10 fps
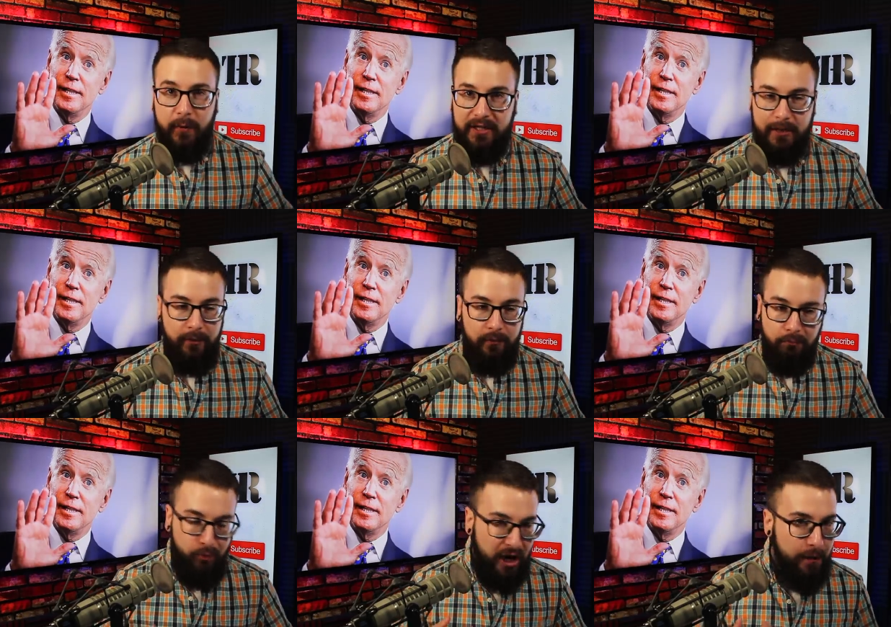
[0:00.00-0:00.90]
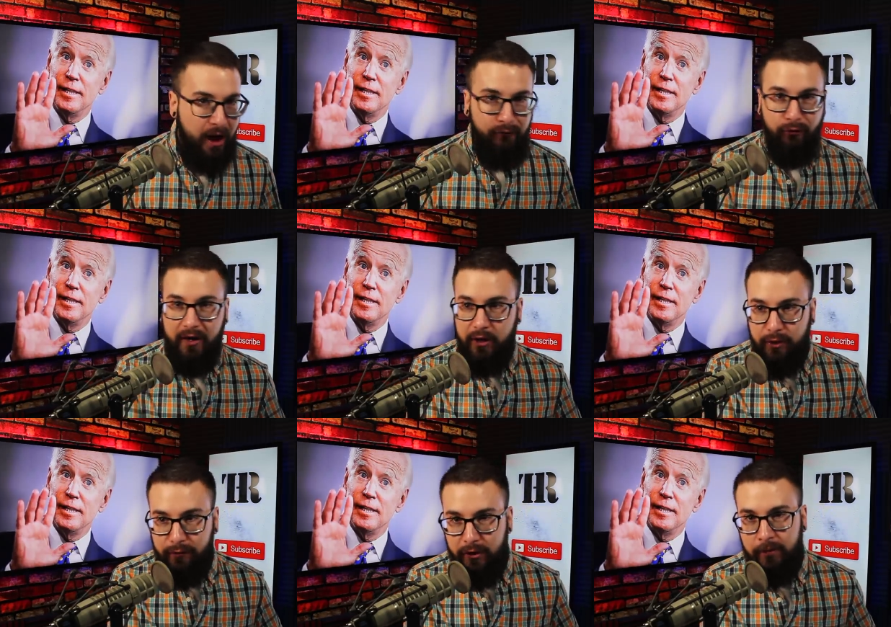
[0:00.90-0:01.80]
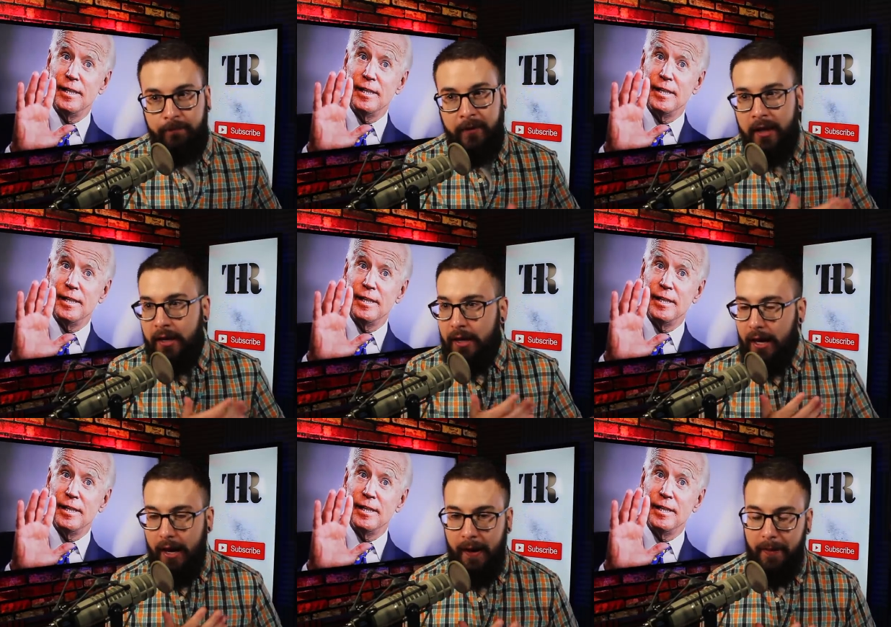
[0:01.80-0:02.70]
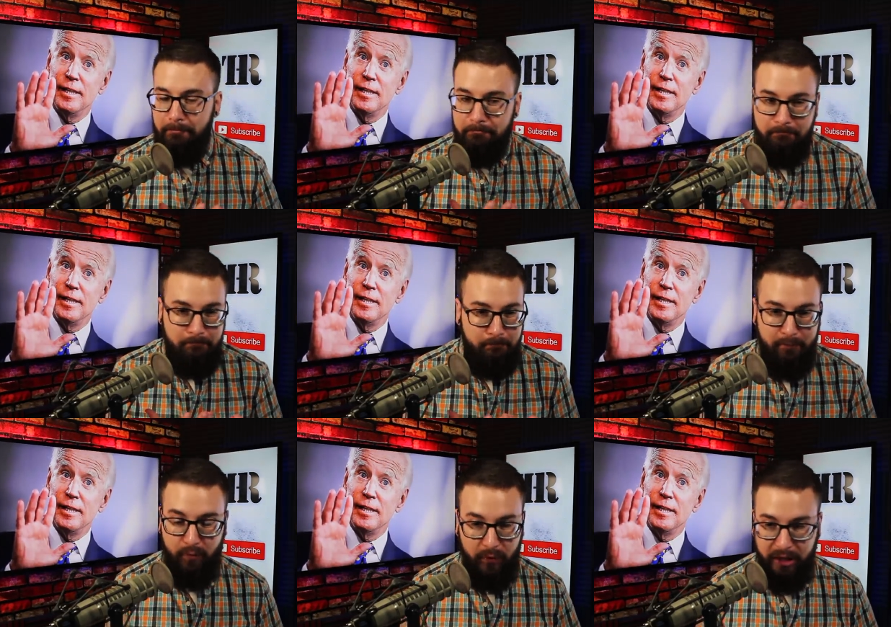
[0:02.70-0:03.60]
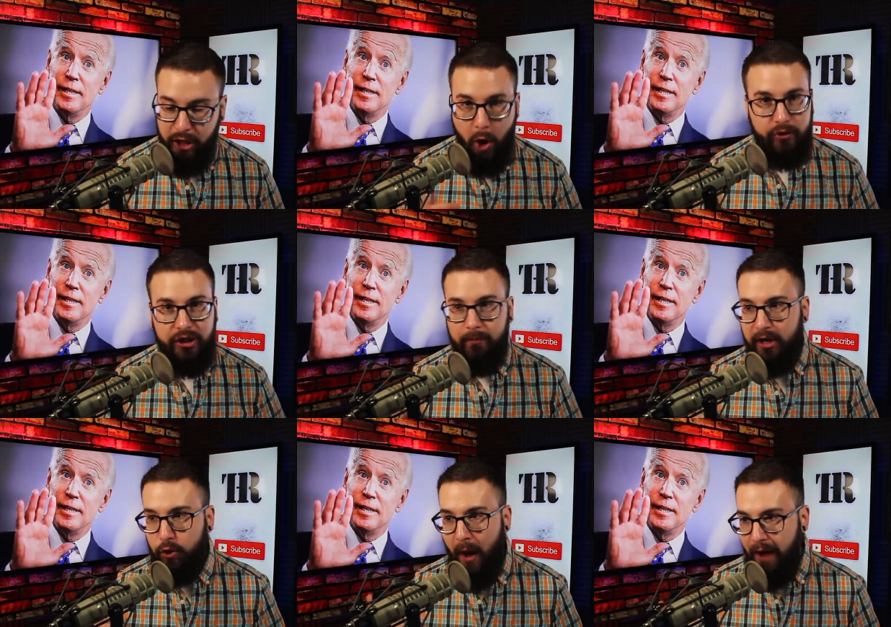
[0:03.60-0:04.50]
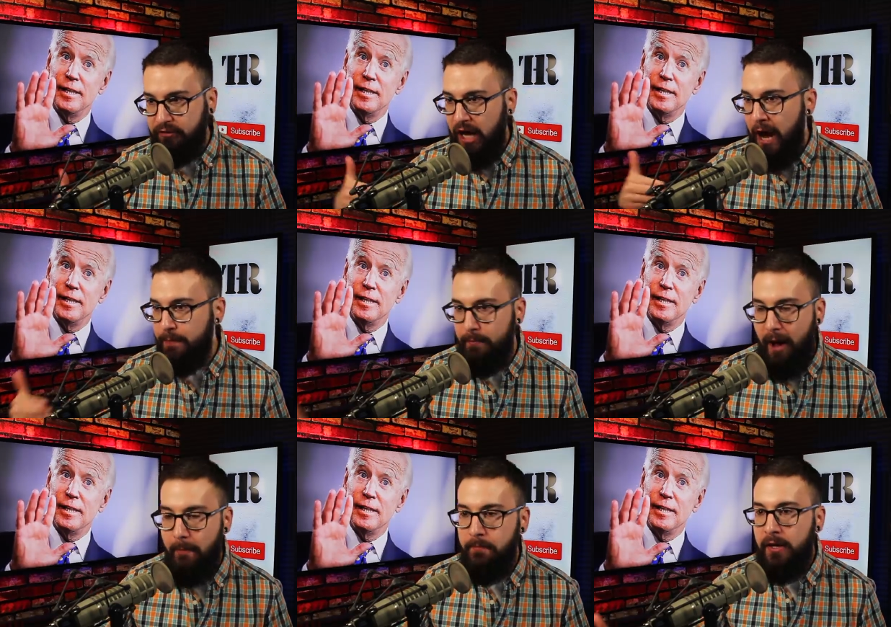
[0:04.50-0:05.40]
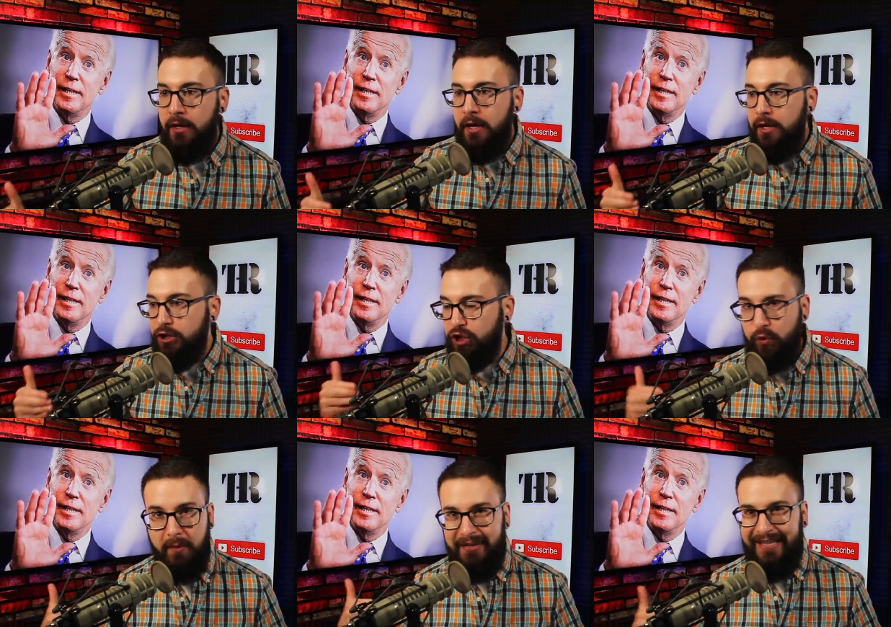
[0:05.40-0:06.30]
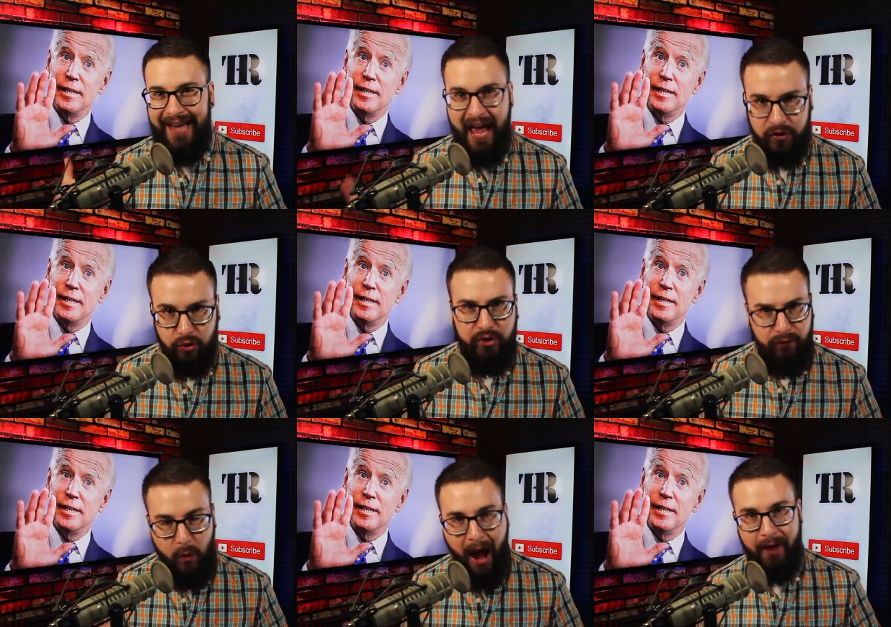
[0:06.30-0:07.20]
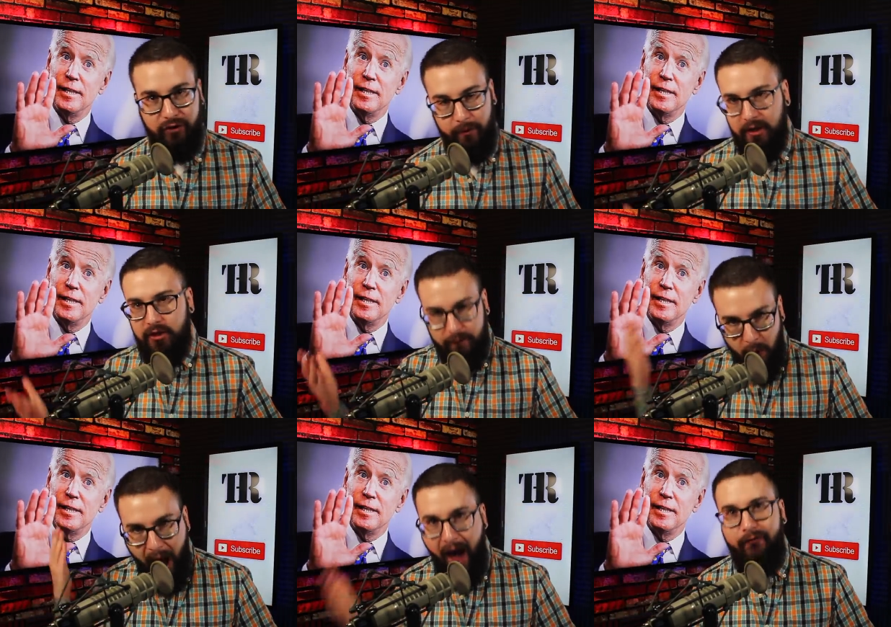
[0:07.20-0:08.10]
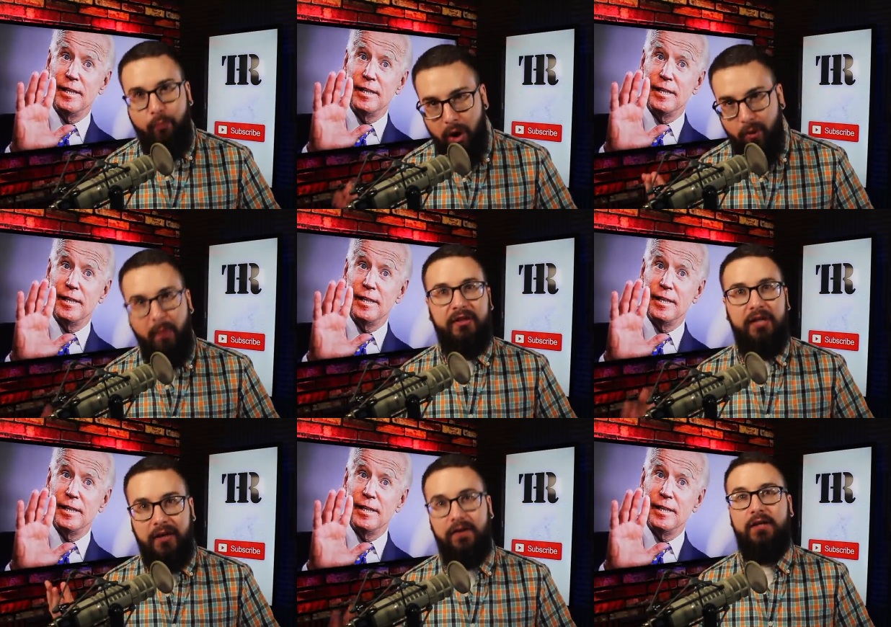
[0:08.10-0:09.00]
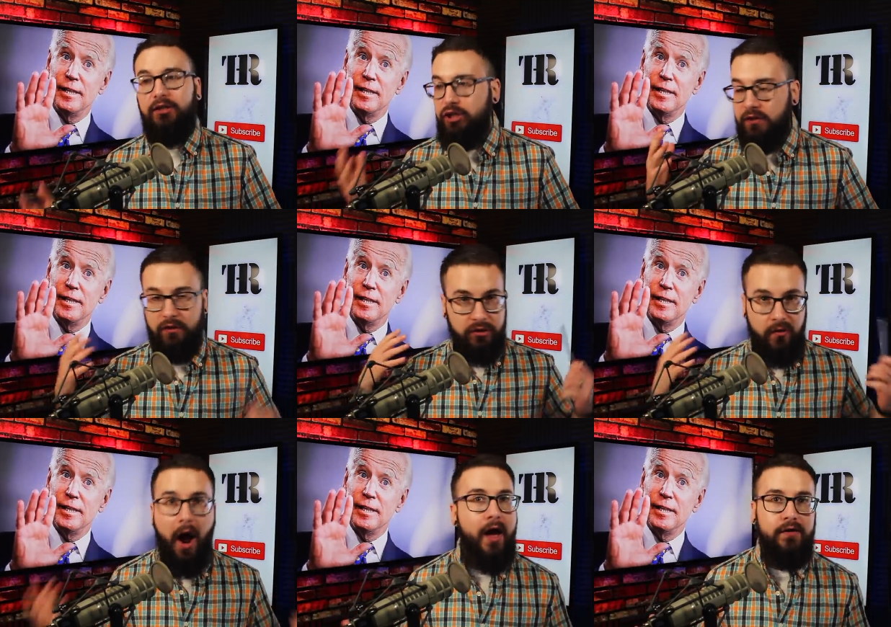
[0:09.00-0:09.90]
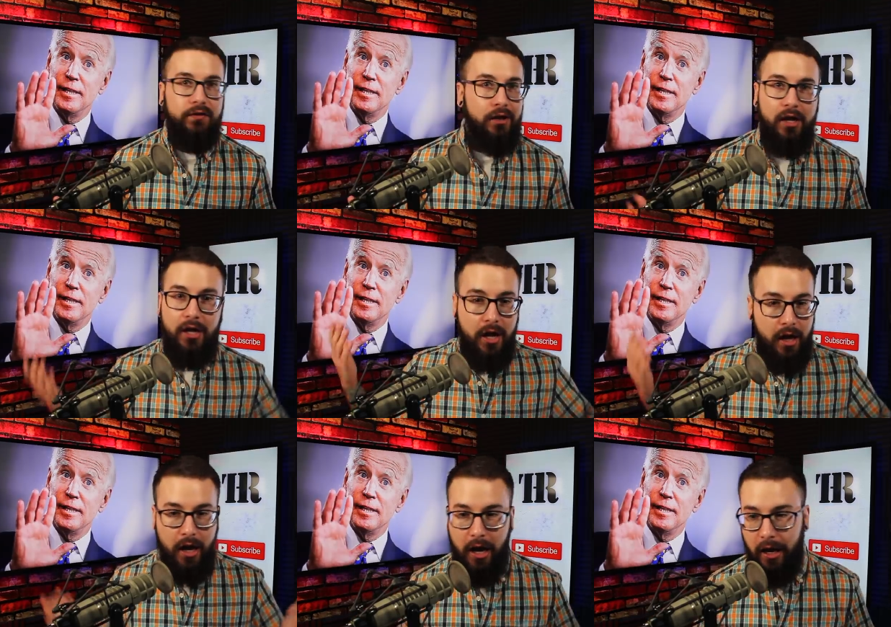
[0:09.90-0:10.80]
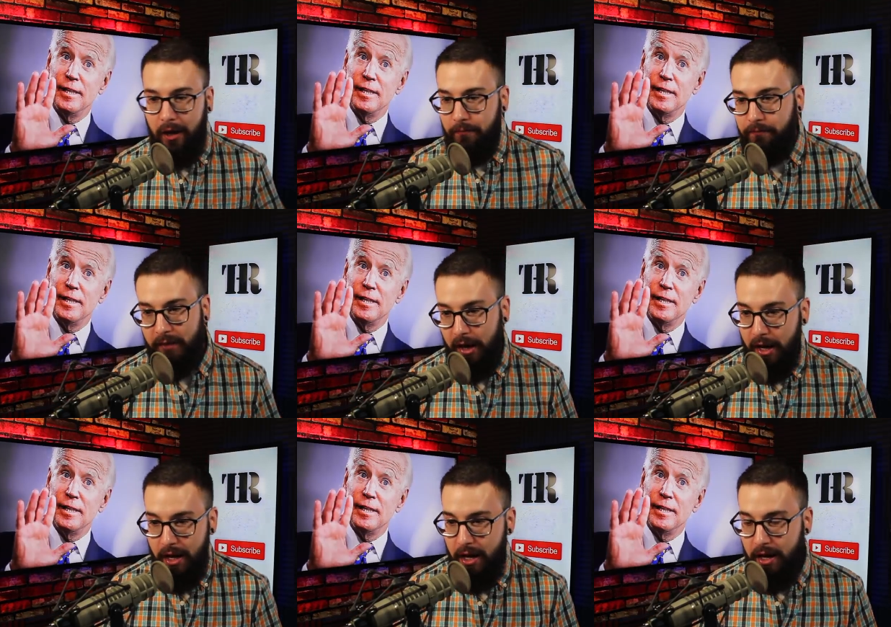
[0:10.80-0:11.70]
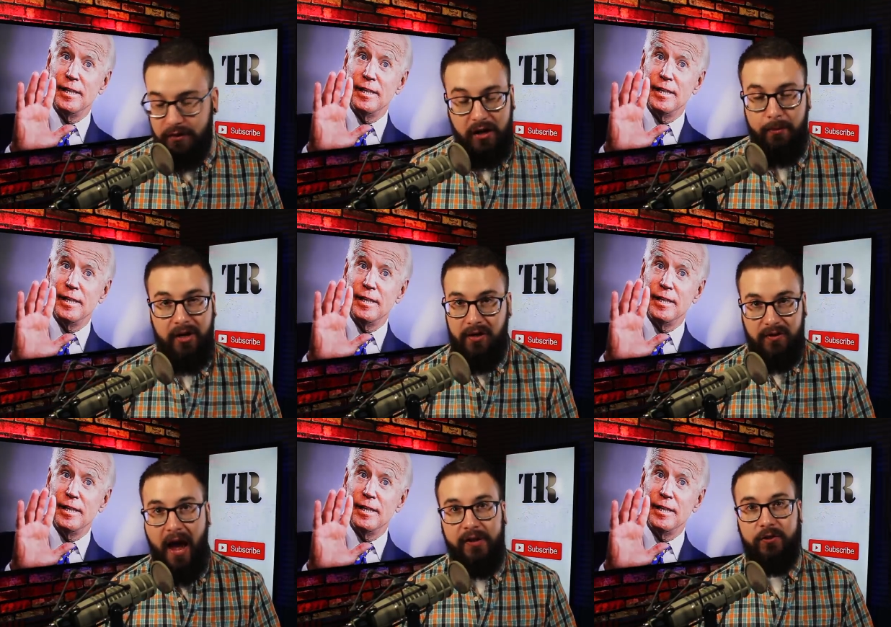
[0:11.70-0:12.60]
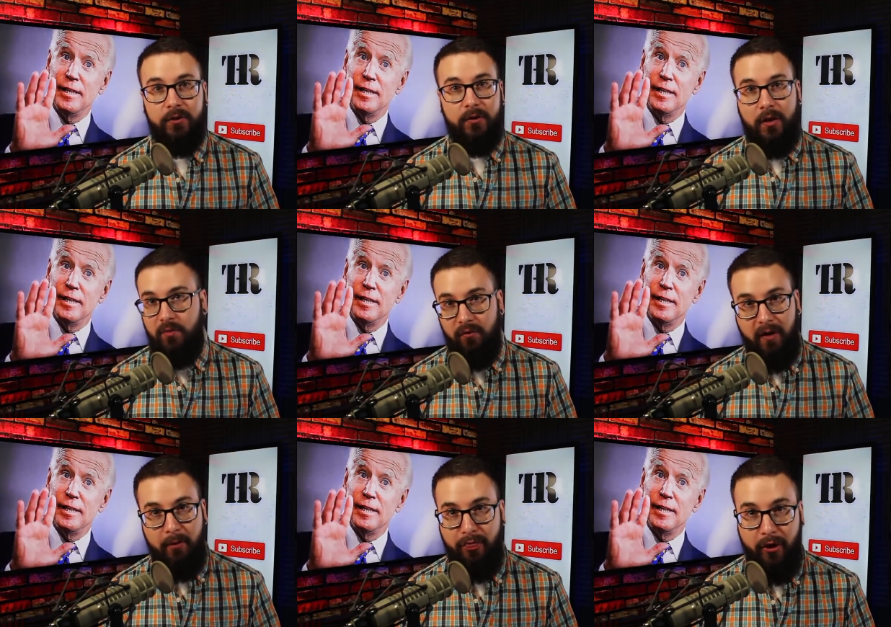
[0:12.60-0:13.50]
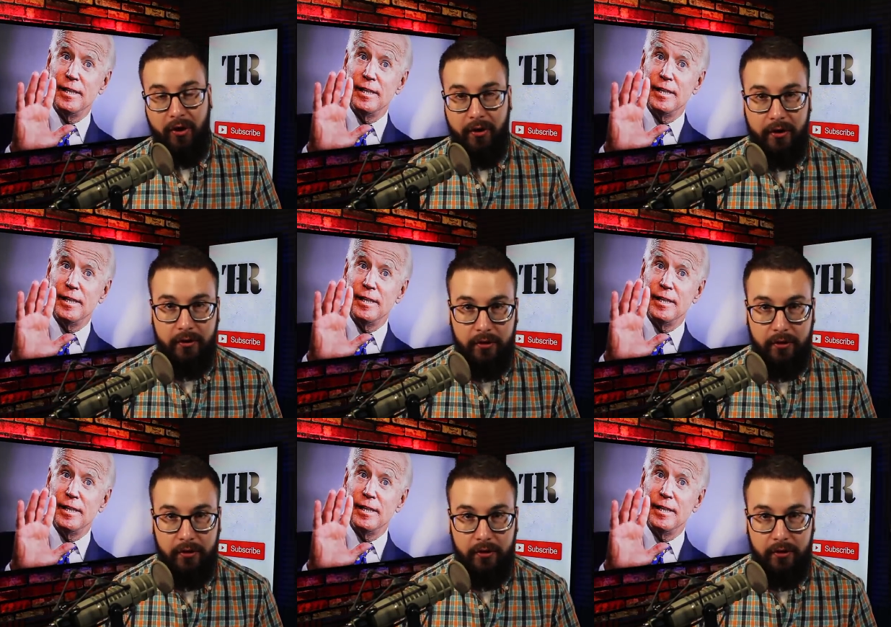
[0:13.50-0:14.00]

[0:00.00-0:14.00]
Speaker 1: reasonable. Bring him out for an interview, but really coach him. Like, you have to hype him up. Script his answers if you have to, because if you have more moments like this, Jesus Christ, it's going to be a disaster come November 3rd.